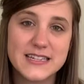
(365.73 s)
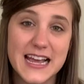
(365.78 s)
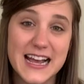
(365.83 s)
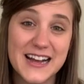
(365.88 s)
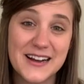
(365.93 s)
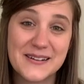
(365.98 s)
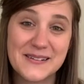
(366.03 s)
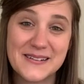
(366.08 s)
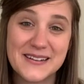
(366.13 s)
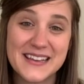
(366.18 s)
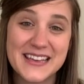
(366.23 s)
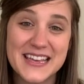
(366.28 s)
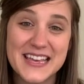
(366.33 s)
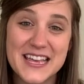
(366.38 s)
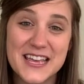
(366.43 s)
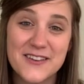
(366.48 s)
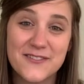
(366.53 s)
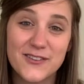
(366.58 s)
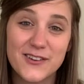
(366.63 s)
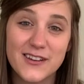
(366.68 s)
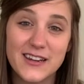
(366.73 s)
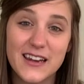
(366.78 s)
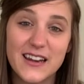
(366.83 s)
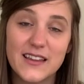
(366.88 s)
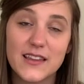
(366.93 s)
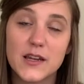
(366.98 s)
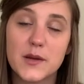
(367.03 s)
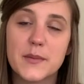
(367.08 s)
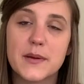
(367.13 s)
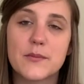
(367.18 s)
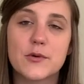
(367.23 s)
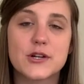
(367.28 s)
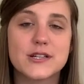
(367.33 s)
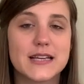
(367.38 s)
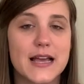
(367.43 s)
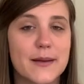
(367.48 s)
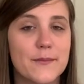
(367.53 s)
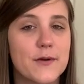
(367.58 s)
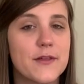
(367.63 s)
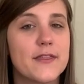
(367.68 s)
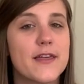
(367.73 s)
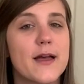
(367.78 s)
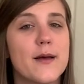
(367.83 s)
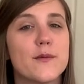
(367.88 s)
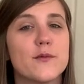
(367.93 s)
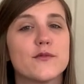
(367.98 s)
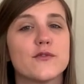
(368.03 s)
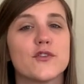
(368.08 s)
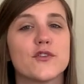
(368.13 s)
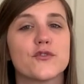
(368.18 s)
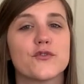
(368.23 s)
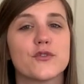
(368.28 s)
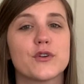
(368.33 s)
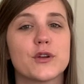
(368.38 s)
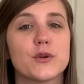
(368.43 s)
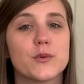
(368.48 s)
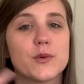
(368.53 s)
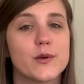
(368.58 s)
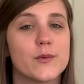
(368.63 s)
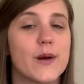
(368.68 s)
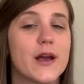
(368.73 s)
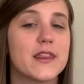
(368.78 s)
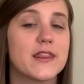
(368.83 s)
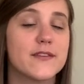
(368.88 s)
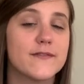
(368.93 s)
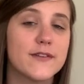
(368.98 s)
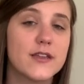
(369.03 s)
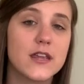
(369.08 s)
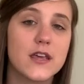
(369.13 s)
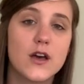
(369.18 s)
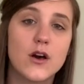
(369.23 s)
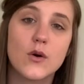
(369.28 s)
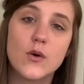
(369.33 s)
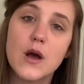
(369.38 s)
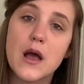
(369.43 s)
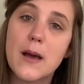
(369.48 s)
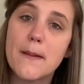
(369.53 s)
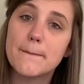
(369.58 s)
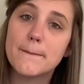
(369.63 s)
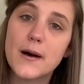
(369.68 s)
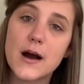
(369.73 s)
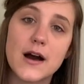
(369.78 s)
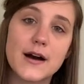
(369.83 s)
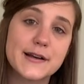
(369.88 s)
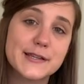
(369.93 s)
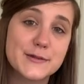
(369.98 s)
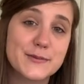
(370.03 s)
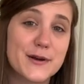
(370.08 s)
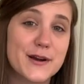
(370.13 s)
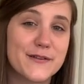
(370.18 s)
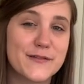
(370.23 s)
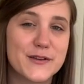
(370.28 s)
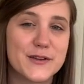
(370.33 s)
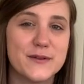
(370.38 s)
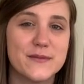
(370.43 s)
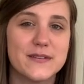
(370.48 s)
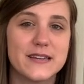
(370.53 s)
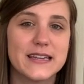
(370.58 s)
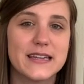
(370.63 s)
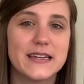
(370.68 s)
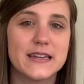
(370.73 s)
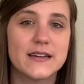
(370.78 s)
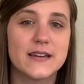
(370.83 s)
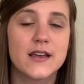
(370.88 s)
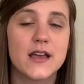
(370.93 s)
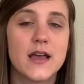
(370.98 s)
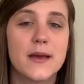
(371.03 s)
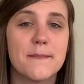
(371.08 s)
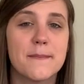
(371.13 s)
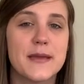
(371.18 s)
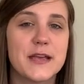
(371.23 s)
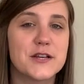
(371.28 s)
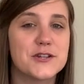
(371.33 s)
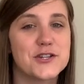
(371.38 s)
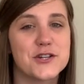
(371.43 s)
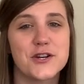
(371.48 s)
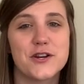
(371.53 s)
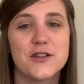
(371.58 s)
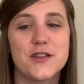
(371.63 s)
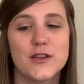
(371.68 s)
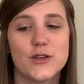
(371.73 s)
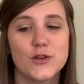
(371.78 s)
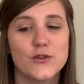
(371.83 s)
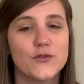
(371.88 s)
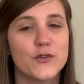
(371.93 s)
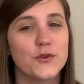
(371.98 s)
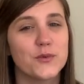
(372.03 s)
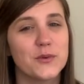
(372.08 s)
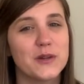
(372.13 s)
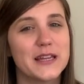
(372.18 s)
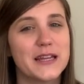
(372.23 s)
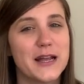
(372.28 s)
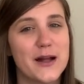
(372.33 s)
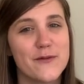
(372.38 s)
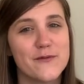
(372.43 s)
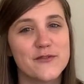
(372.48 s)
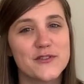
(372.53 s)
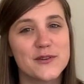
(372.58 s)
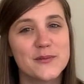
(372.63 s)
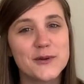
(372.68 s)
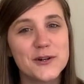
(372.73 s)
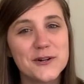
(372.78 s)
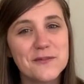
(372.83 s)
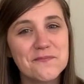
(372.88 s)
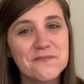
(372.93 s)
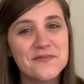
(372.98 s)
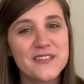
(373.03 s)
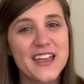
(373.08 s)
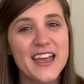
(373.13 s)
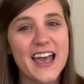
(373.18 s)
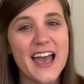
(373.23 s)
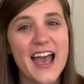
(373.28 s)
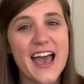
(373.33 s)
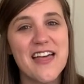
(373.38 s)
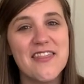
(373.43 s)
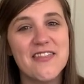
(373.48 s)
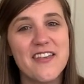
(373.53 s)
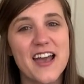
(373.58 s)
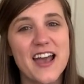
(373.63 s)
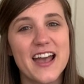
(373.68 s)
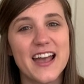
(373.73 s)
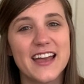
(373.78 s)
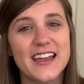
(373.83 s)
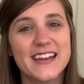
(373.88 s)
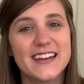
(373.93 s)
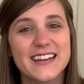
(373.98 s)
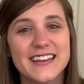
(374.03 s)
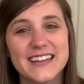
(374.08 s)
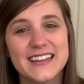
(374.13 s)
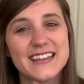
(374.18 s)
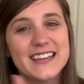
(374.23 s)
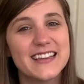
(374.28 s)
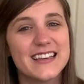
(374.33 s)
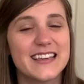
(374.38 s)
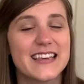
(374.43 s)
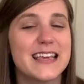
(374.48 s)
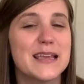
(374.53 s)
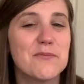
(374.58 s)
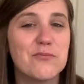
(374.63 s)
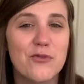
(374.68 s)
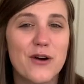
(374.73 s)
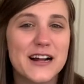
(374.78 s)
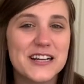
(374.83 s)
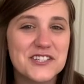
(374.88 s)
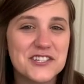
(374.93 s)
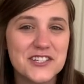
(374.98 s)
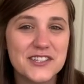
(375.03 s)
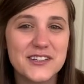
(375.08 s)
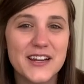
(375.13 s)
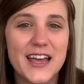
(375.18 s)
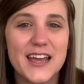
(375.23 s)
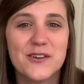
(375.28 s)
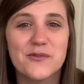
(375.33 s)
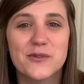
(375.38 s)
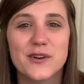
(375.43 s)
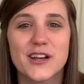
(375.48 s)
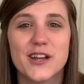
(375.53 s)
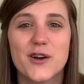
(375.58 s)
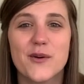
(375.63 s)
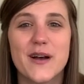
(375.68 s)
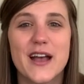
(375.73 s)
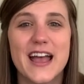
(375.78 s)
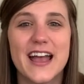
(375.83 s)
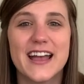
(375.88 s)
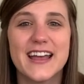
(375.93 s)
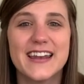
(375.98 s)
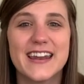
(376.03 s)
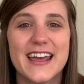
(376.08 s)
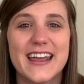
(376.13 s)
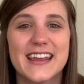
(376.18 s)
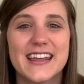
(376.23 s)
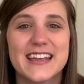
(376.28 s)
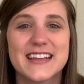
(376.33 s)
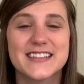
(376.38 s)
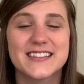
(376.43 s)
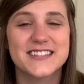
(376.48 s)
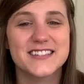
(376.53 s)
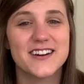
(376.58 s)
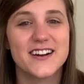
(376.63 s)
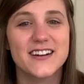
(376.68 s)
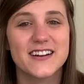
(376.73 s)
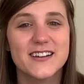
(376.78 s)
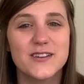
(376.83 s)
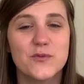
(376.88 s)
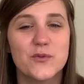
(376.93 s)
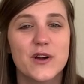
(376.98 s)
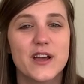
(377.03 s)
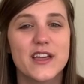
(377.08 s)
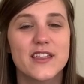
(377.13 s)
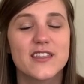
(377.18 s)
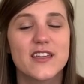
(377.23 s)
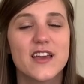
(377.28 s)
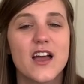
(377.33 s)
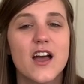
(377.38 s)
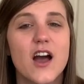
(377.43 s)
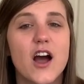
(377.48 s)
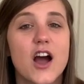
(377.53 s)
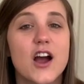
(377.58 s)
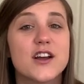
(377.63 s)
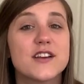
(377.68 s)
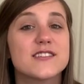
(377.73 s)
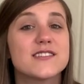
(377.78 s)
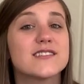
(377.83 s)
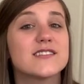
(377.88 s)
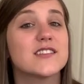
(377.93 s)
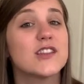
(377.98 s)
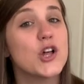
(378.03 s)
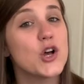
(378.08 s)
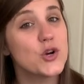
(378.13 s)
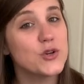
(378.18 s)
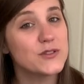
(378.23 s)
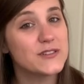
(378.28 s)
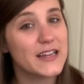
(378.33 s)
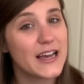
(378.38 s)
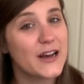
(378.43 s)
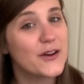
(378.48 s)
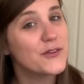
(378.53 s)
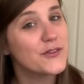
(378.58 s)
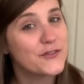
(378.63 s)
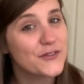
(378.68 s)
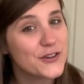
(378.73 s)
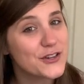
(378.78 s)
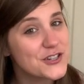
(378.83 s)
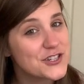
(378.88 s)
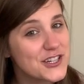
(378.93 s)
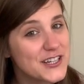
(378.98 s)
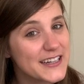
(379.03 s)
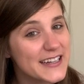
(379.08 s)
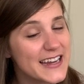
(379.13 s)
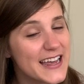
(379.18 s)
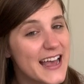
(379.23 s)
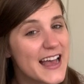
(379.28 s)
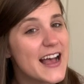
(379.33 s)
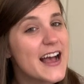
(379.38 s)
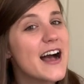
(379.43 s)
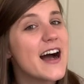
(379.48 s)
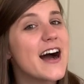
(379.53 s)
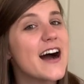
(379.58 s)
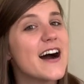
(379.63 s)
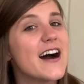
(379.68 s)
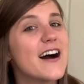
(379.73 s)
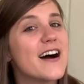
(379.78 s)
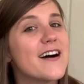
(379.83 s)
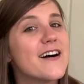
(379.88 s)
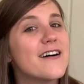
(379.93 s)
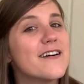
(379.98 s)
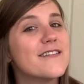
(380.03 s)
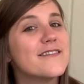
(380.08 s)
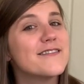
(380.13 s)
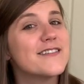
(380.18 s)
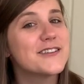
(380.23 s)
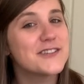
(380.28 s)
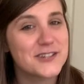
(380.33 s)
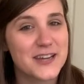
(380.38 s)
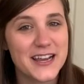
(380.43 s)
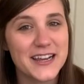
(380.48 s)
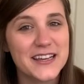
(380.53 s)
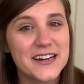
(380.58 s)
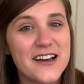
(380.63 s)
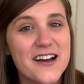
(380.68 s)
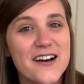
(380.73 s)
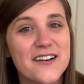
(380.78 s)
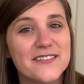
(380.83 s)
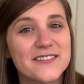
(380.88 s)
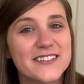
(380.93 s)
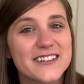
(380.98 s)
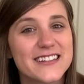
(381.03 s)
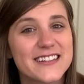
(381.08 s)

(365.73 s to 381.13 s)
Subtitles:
down. If you need a little bit more time with them, feel free to rewind the video, pause wherever you need, make sure that you feel really comfortable, and then keep watching, and we're going to go ahead and get started with our slowed down version of Shake It Off.